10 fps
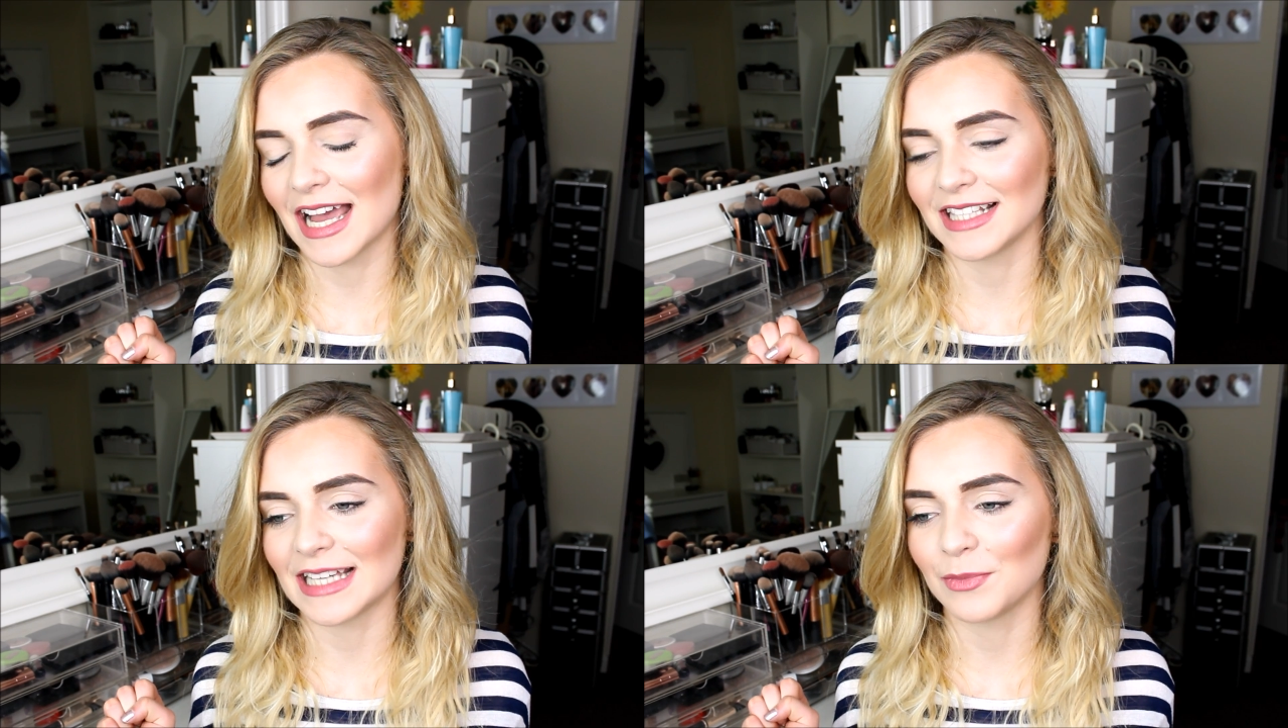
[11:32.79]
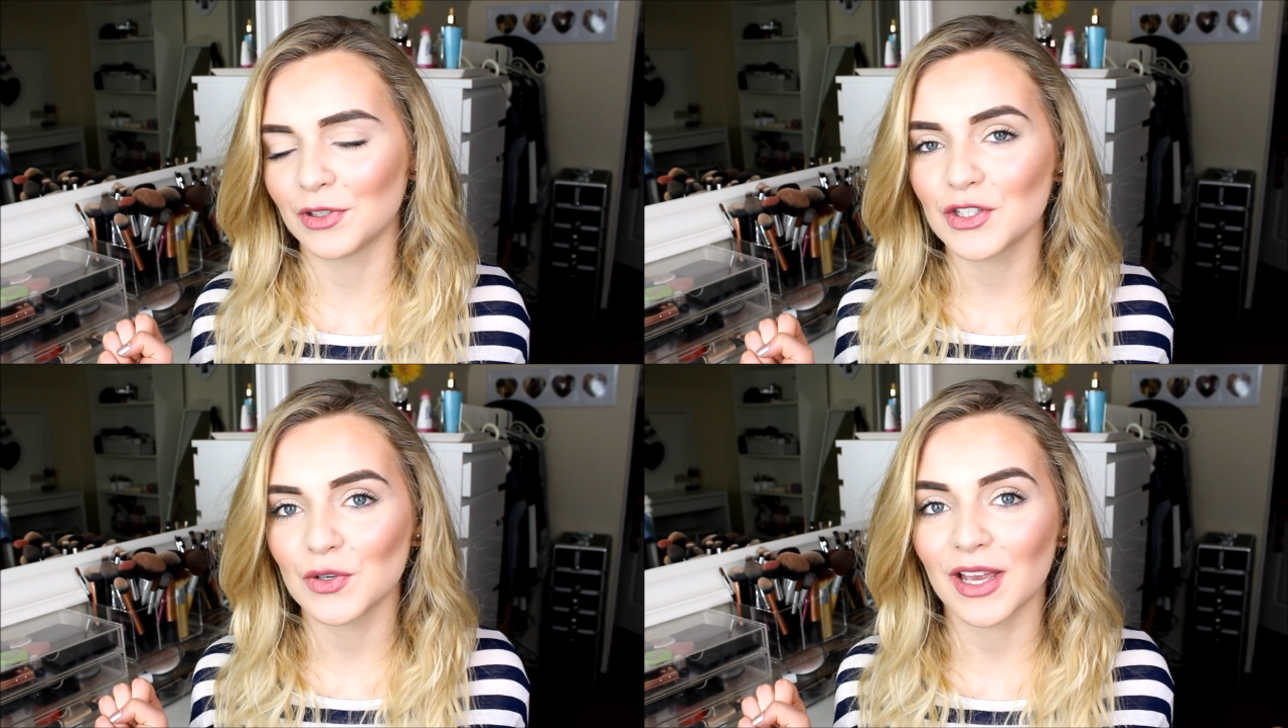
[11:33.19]
and I'm
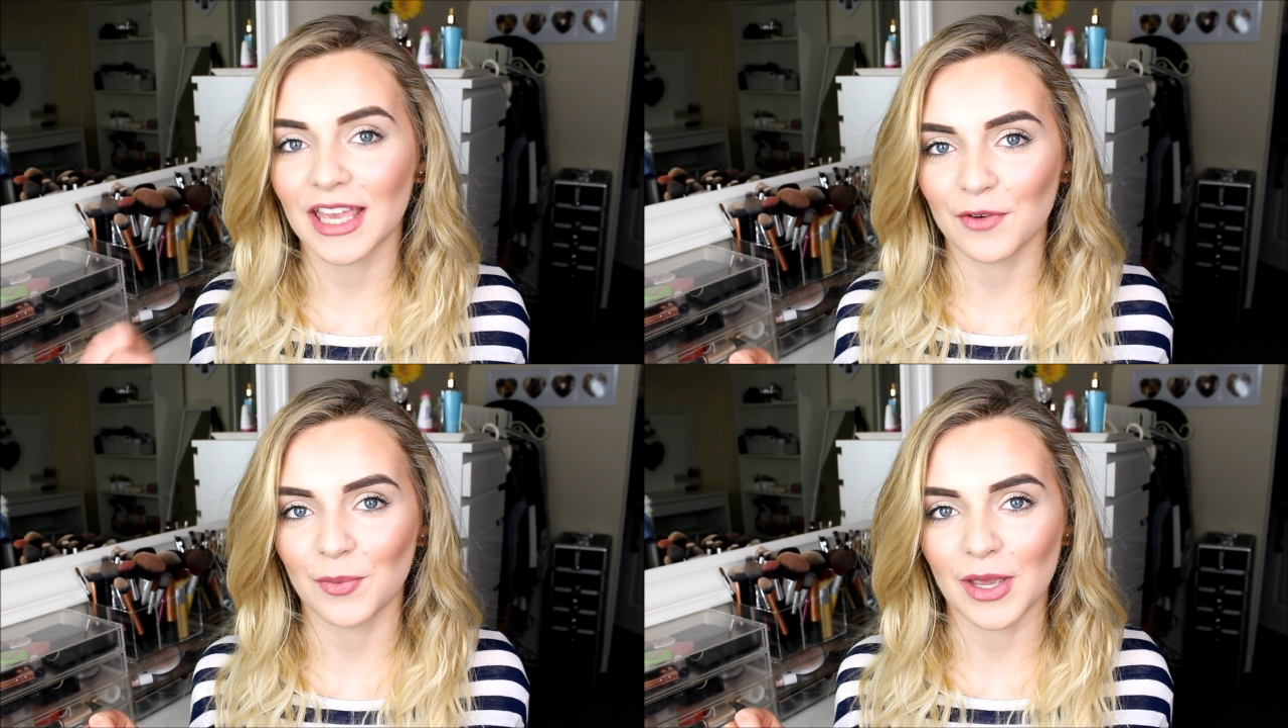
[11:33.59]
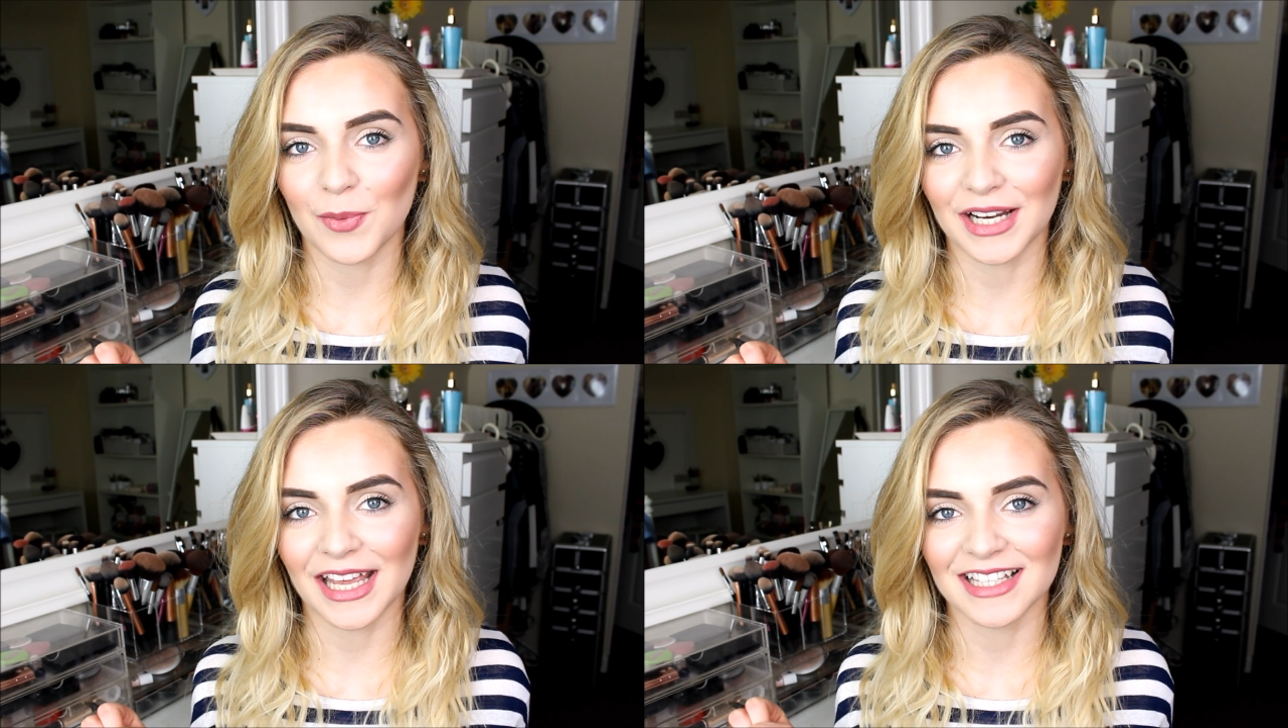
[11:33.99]
going to do a giveaway
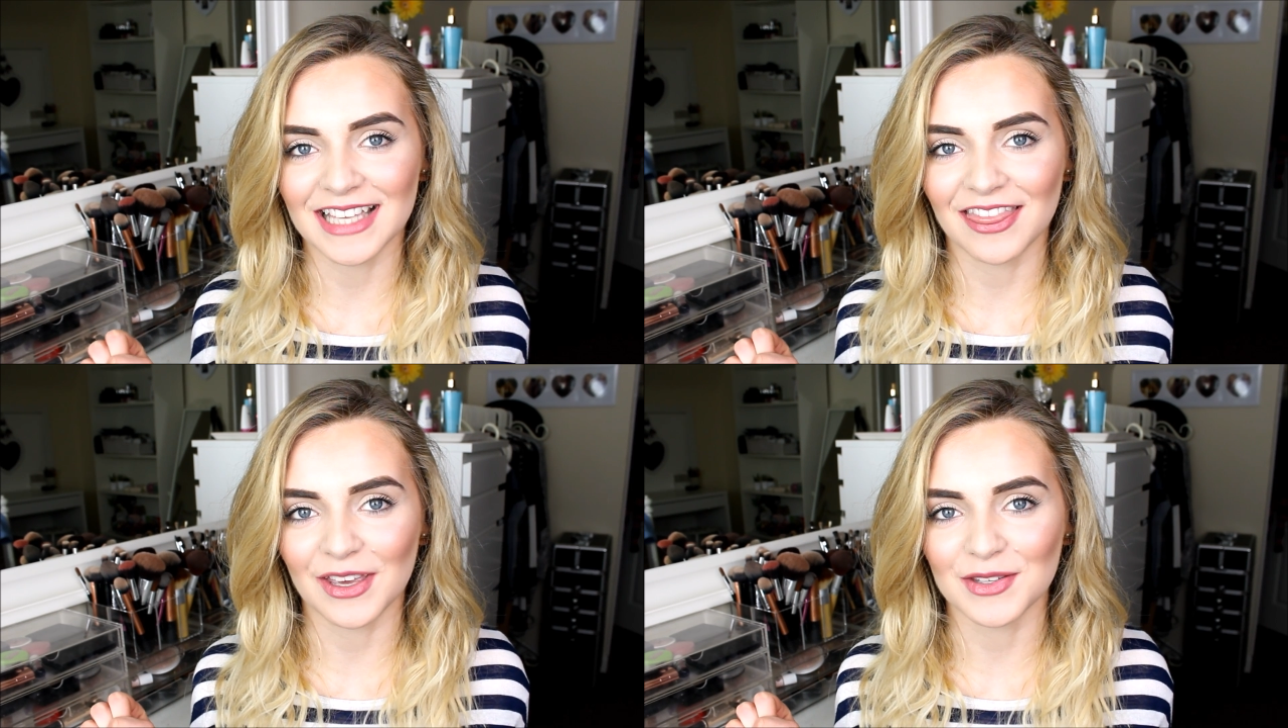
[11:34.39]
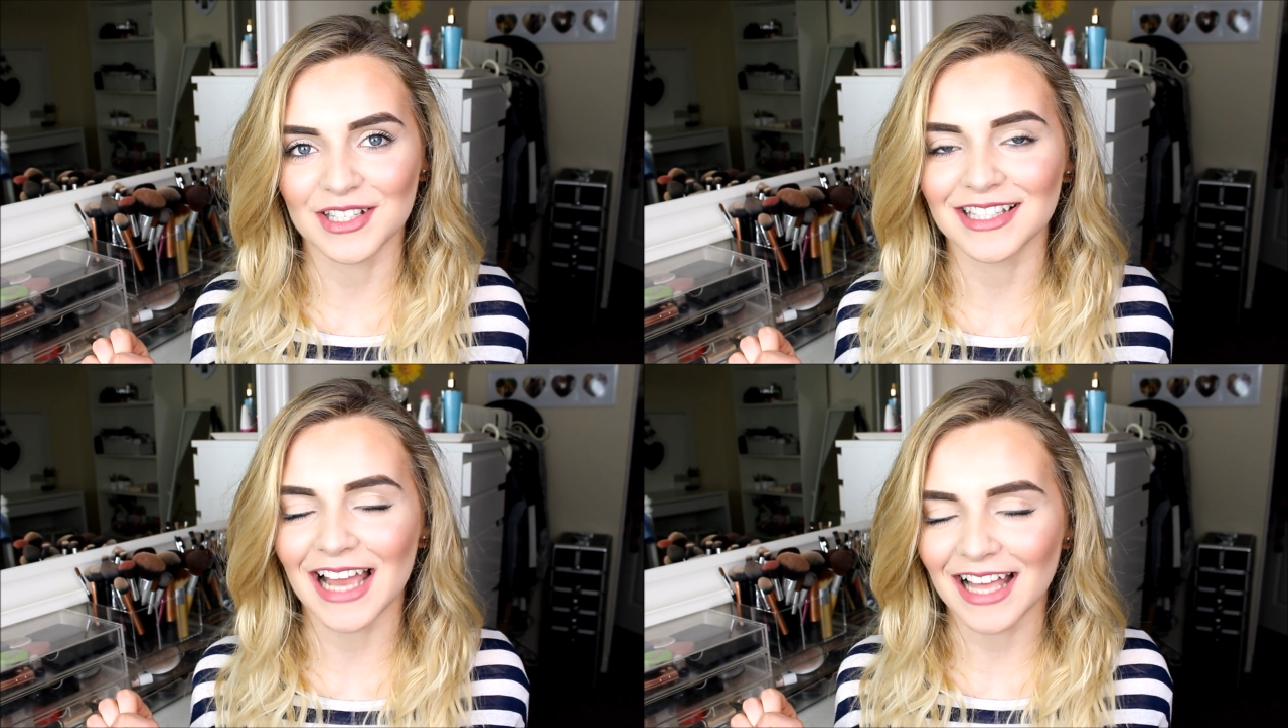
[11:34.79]
when I hit
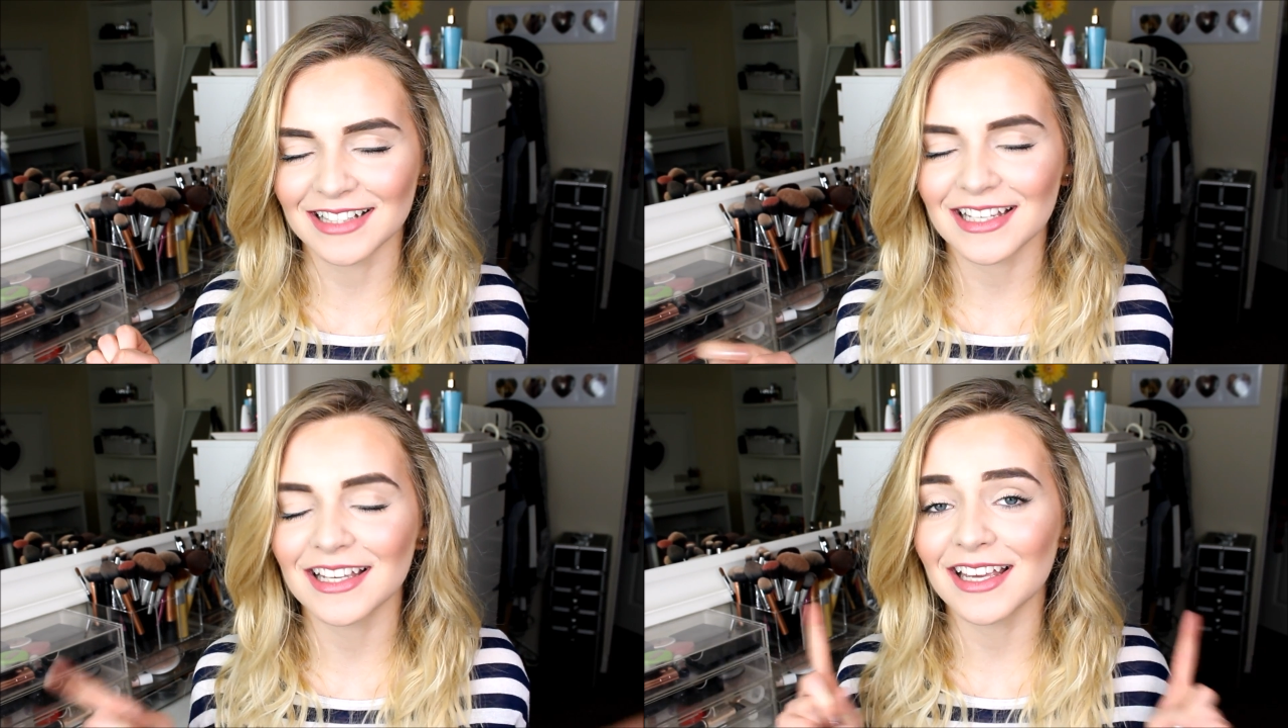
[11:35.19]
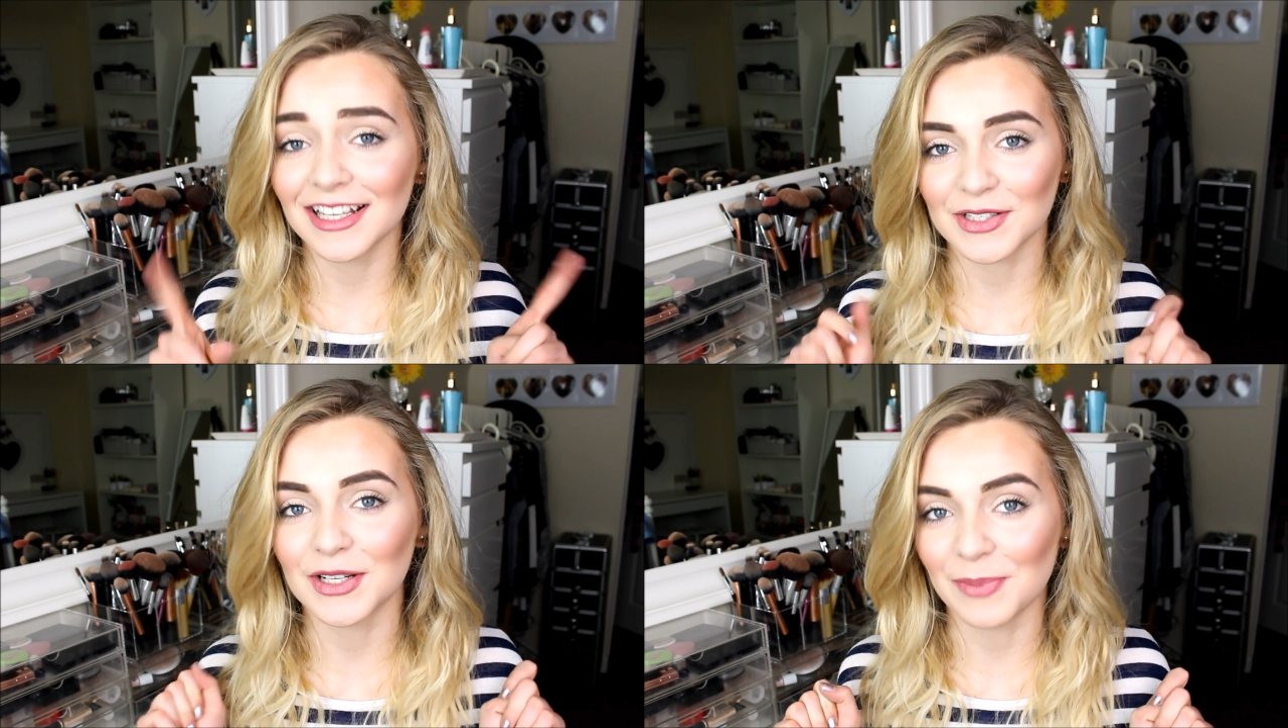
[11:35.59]
10,000, and
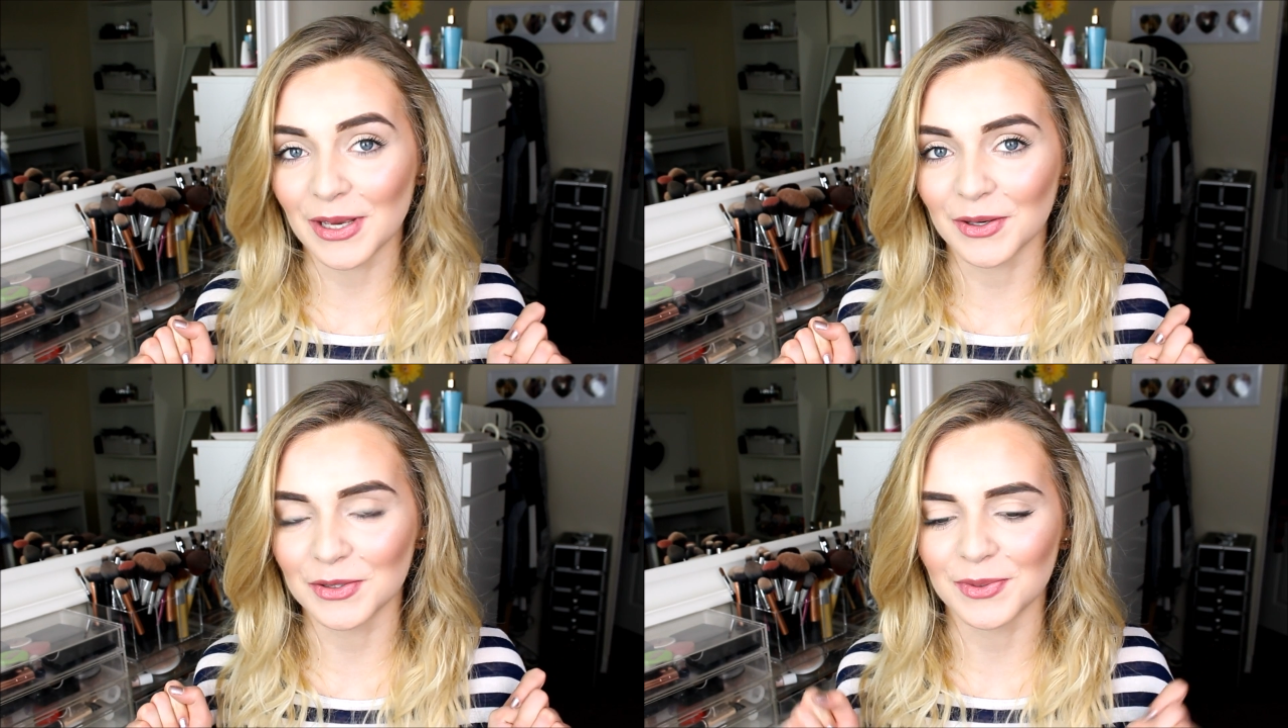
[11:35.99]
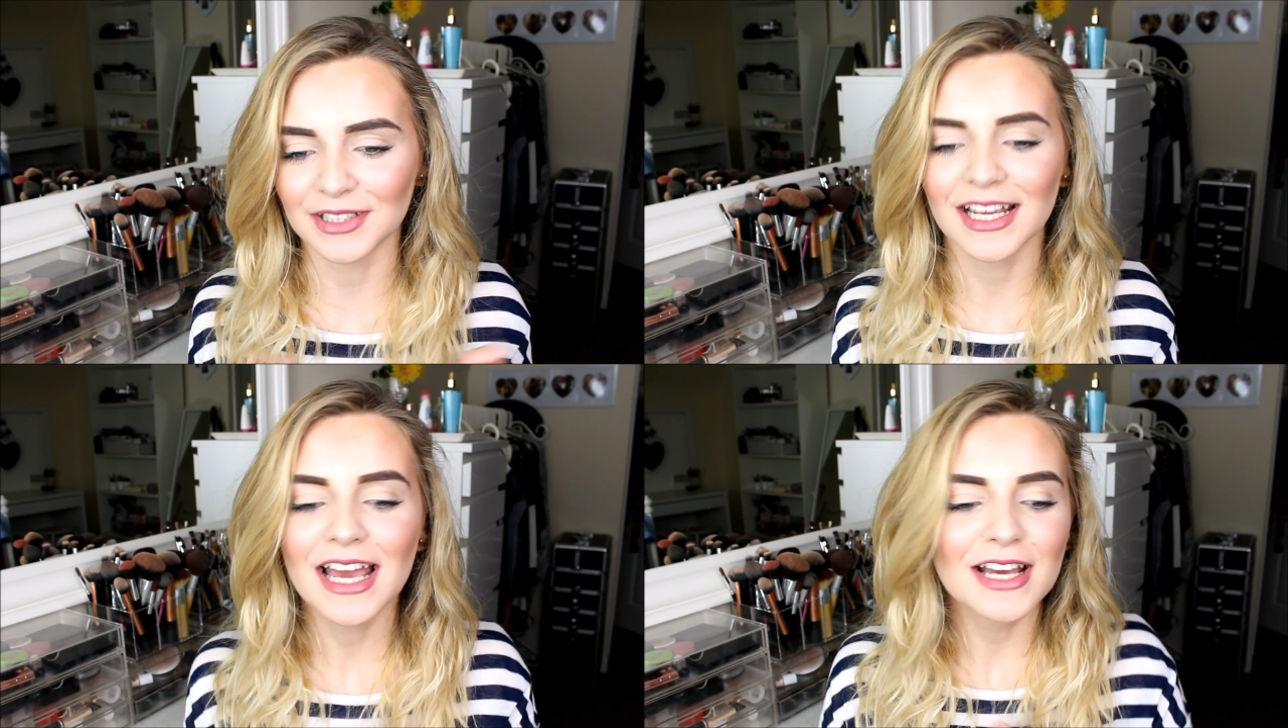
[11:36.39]
it's going to be a good one.